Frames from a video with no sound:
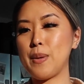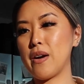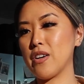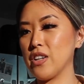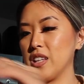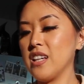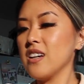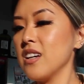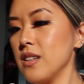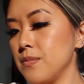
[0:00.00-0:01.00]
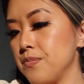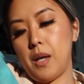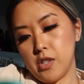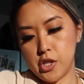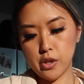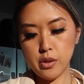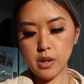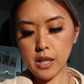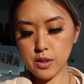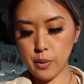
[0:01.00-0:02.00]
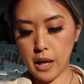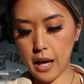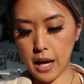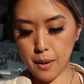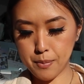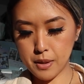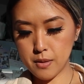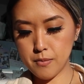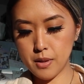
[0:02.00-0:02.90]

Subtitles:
about earlier, I'll show you guys what happened.